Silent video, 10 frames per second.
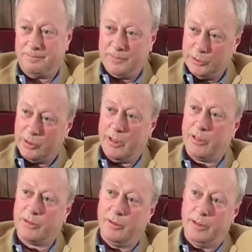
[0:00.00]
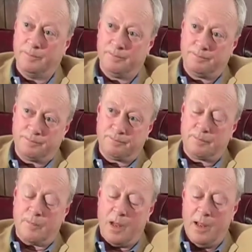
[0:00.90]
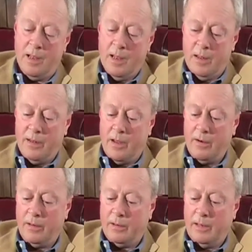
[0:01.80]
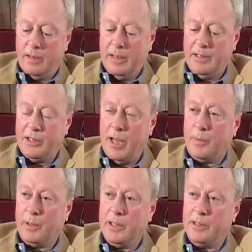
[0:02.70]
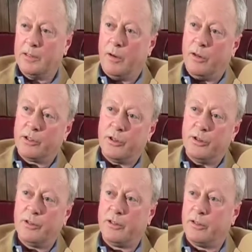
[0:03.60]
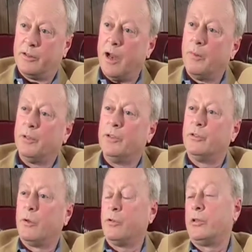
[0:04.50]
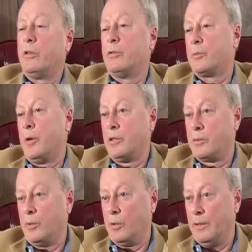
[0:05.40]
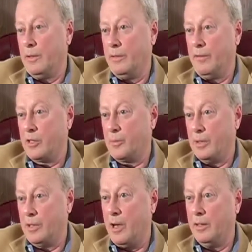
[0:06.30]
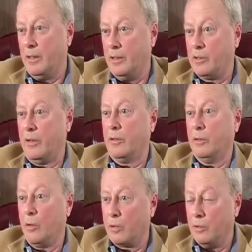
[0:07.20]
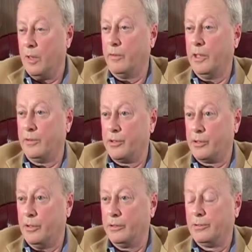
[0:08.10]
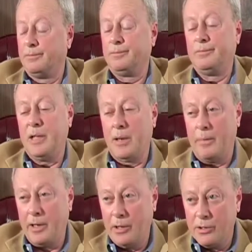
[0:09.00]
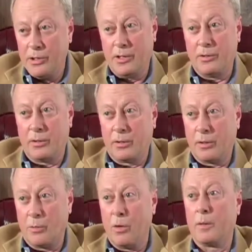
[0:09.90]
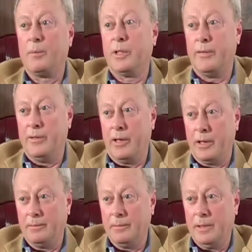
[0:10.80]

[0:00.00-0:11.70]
Strictly SRI. The other example is our church has adopted socially responsible investment guidelines on the local level at the church. At my urging, it took a little work, but they've done it.